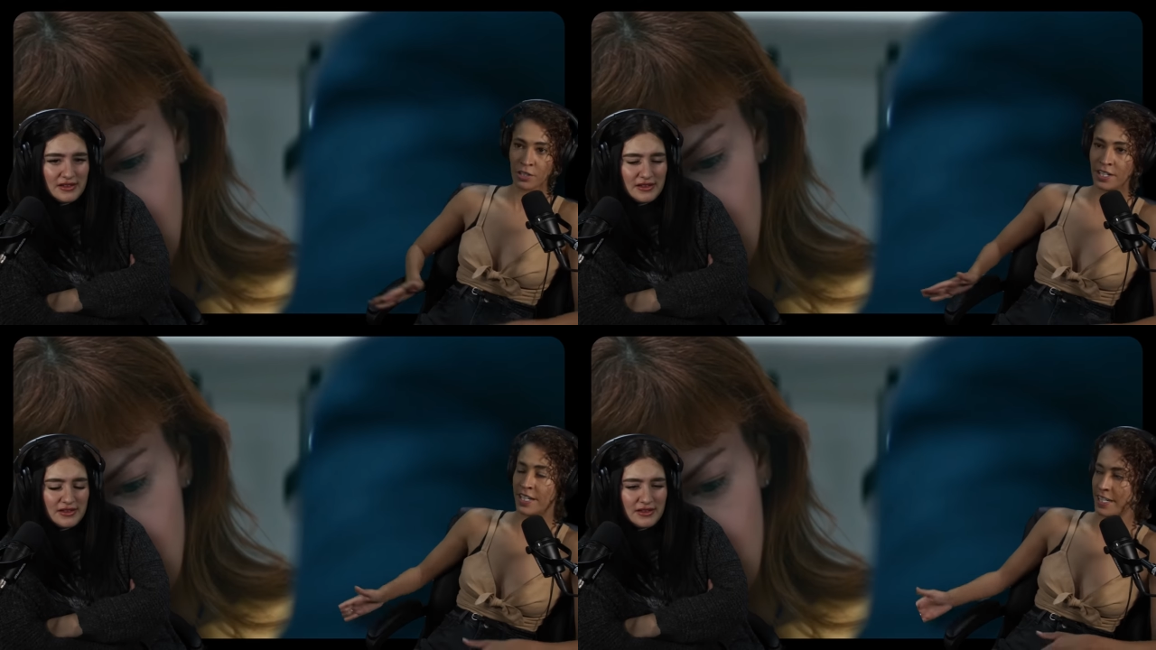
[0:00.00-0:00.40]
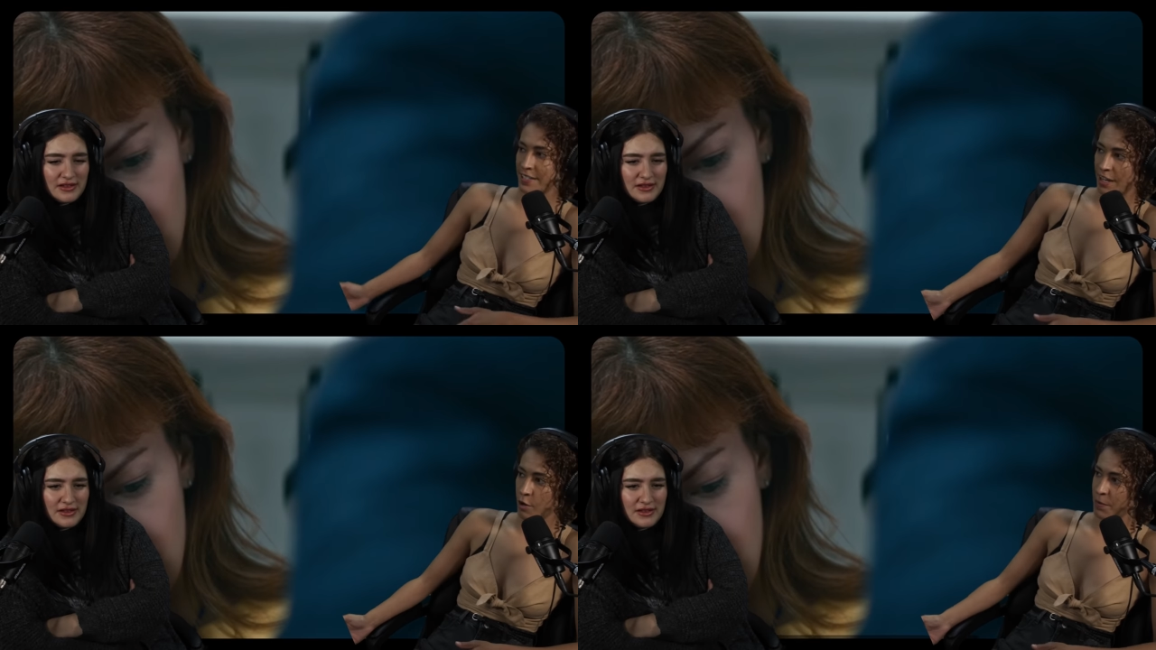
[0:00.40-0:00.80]
Speaker 1: did he get to
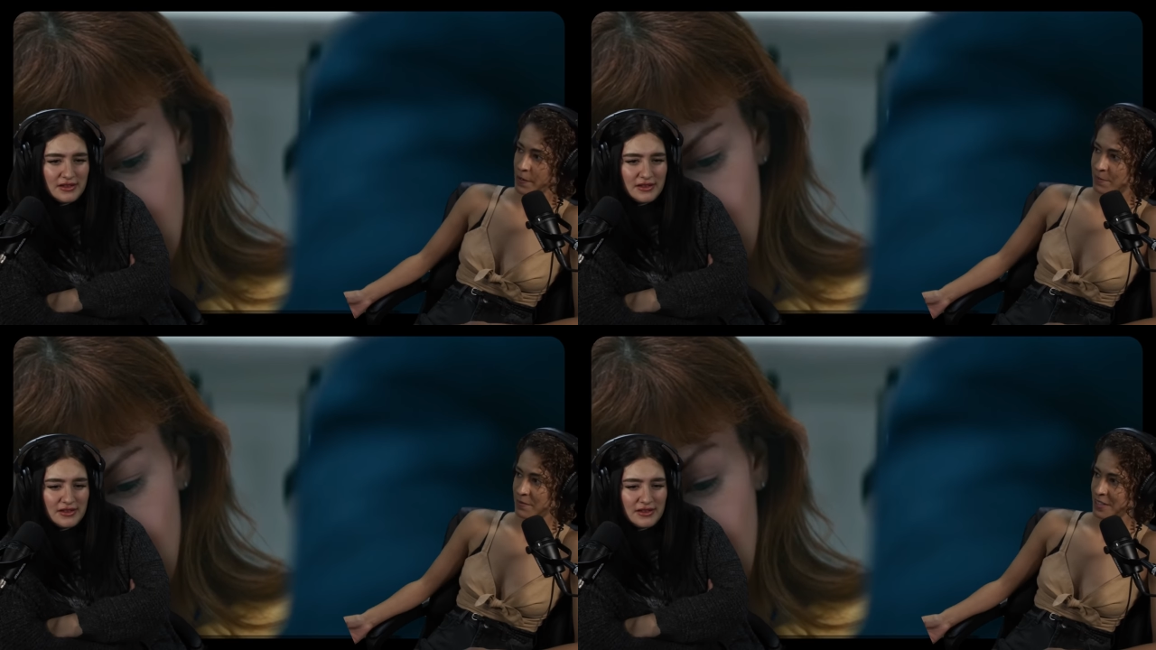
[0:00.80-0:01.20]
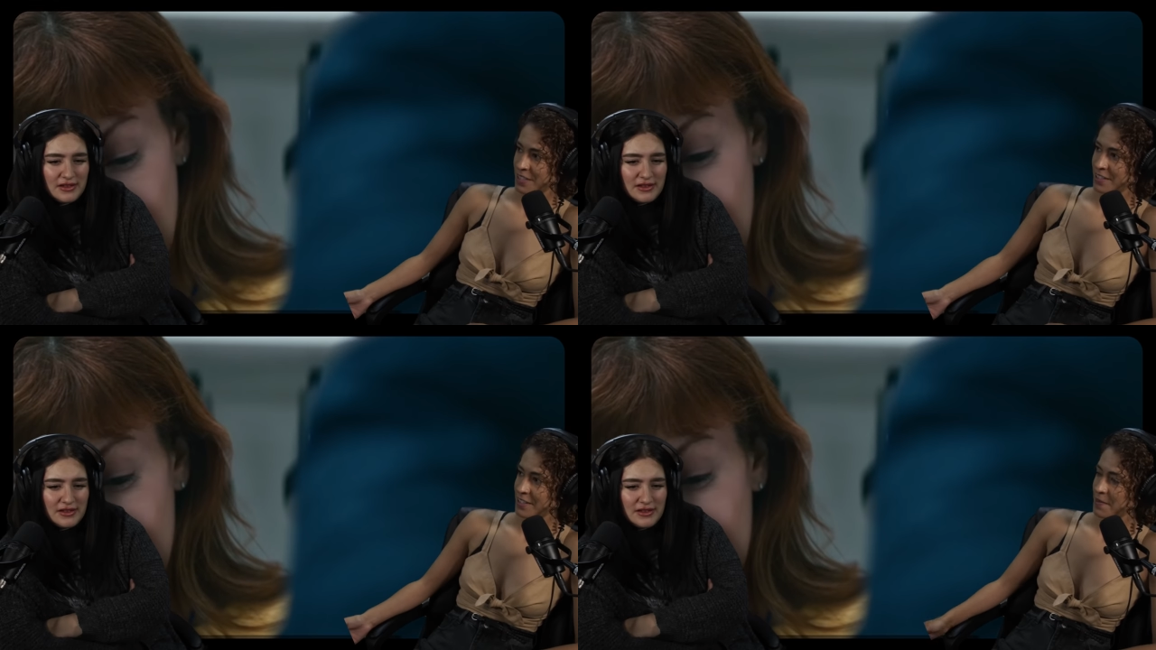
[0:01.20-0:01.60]
help him? They're on
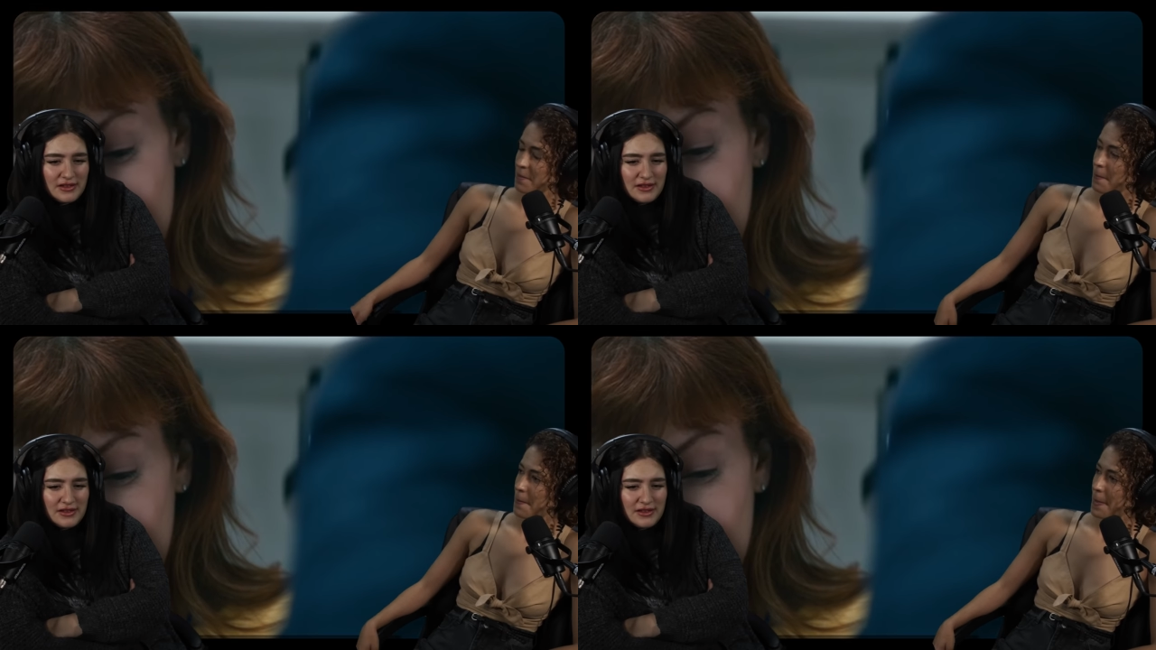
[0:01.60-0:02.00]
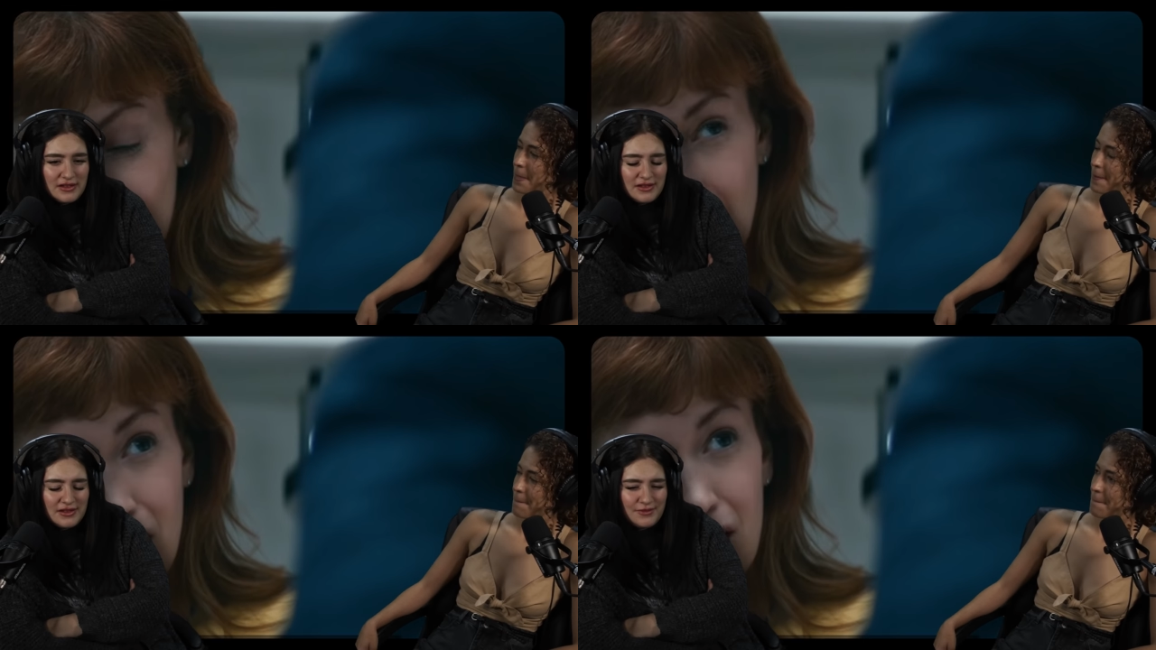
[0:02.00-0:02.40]
either side of the
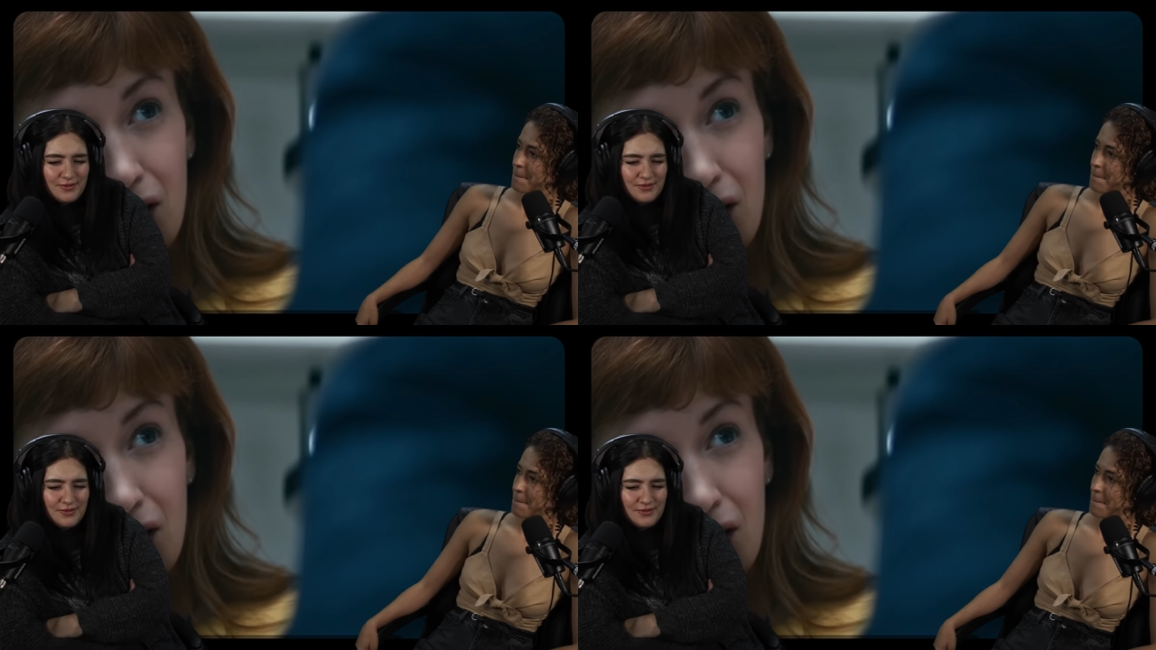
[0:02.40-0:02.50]
door.